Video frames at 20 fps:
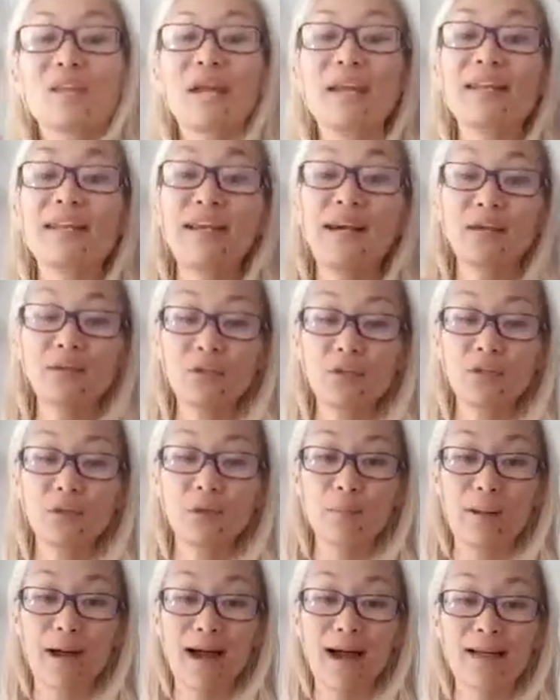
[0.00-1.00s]
Now you
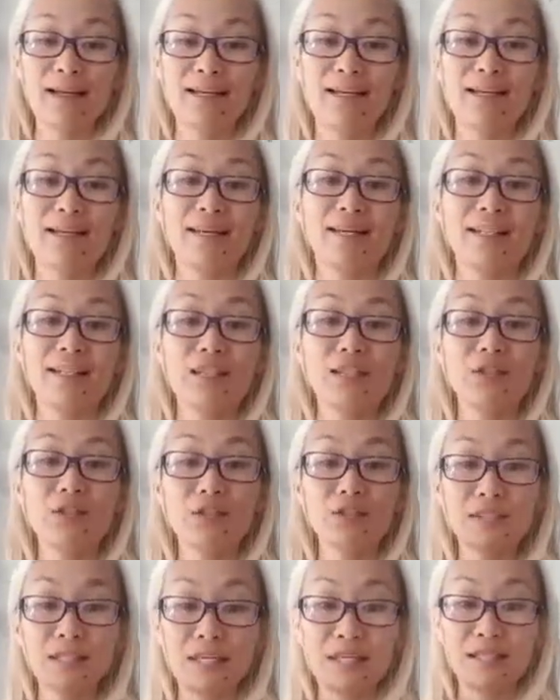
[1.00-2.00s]
go back and
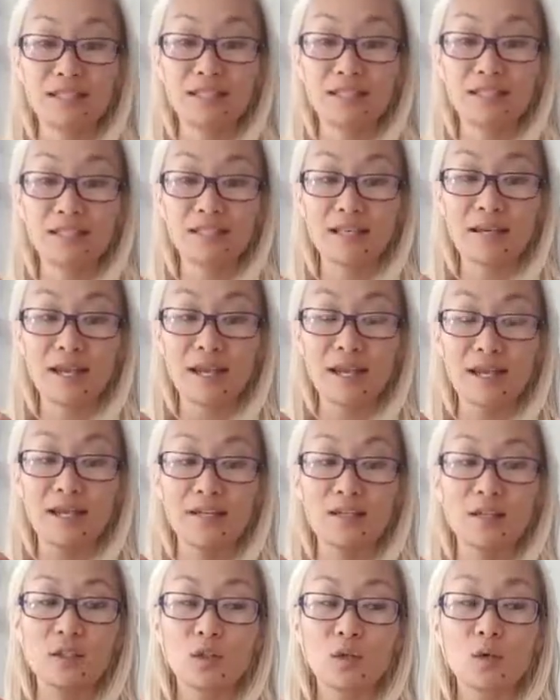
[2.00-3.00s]
you say
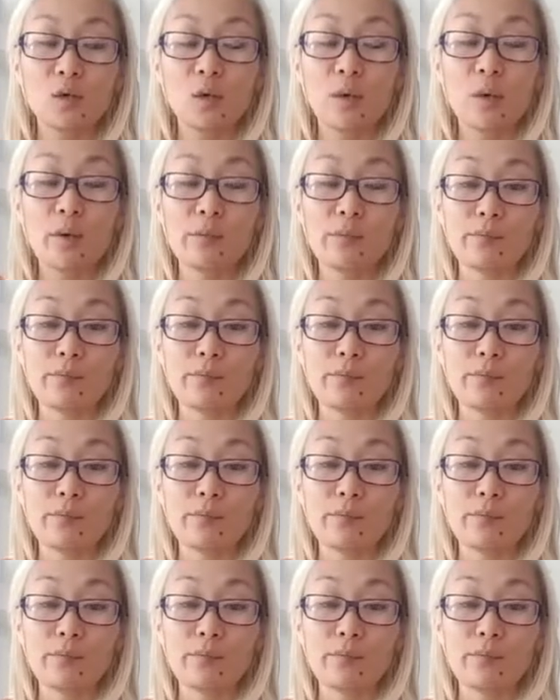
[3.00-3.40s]
you